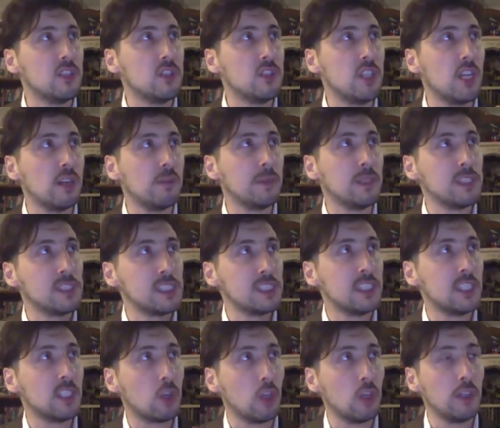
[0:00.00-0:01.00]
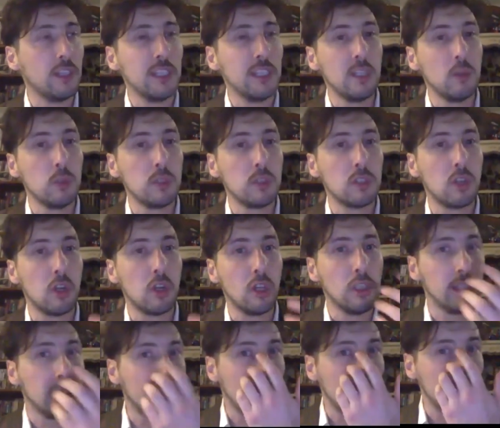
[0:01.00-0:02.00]
germans in the colony would call
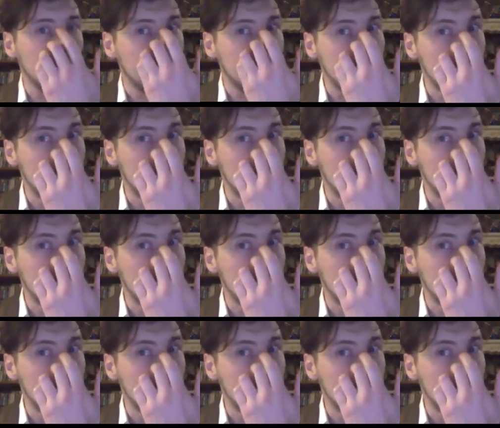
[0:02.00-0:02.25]
the